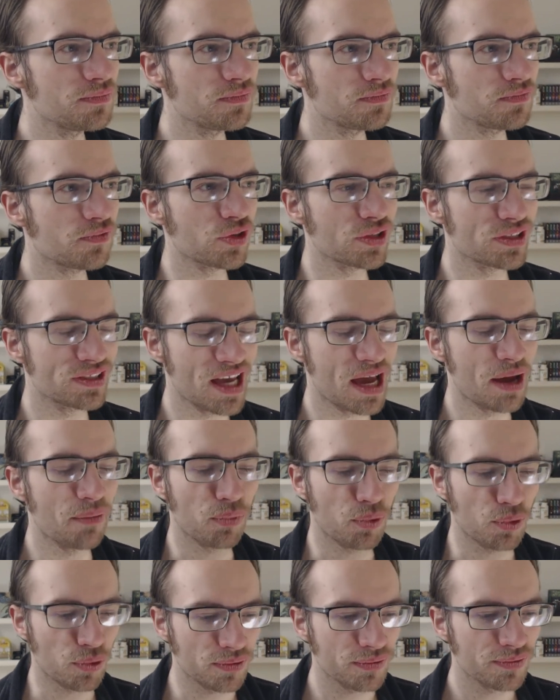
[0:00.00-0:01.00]
for
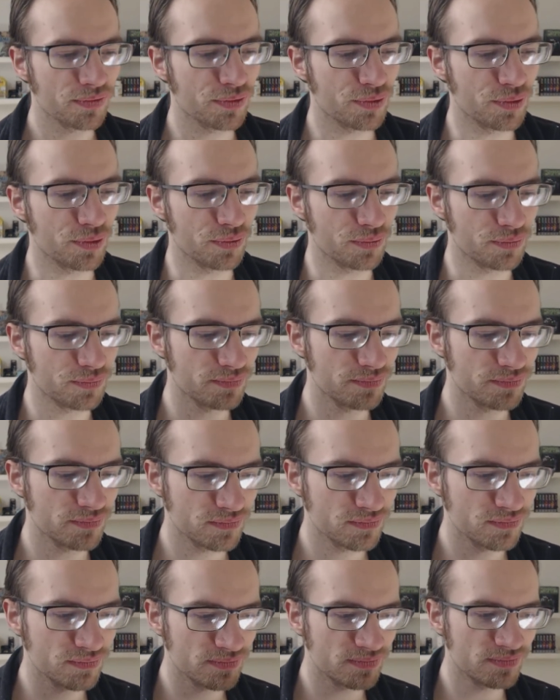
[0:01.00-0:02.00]
example, the
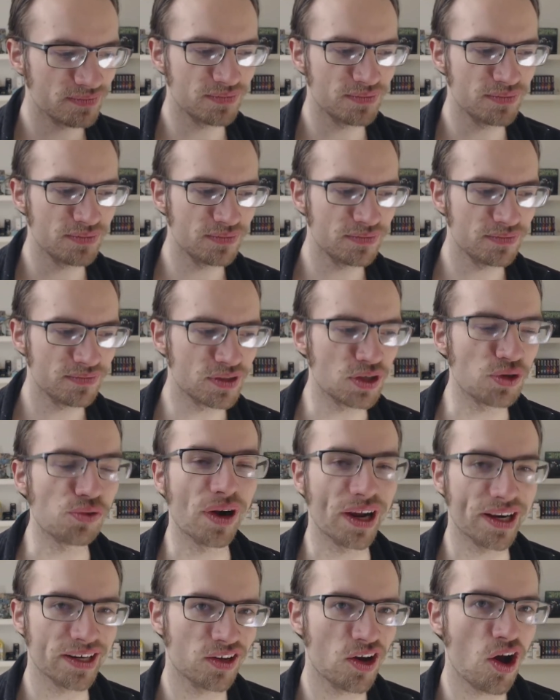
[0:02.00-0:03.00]

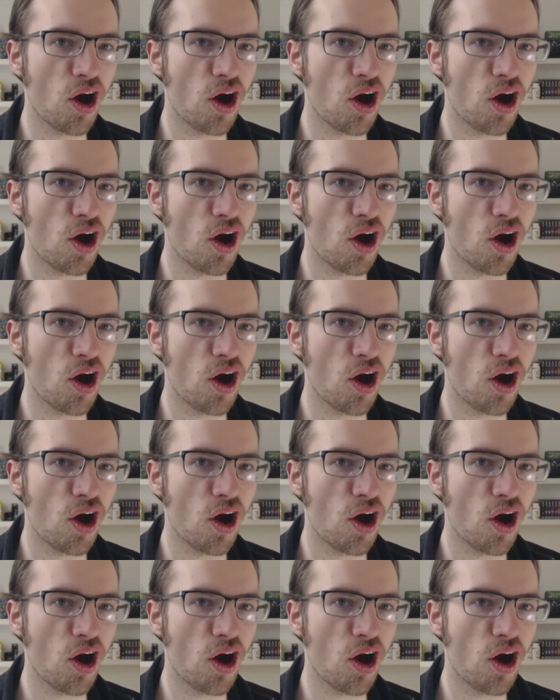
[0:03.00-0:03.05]
direct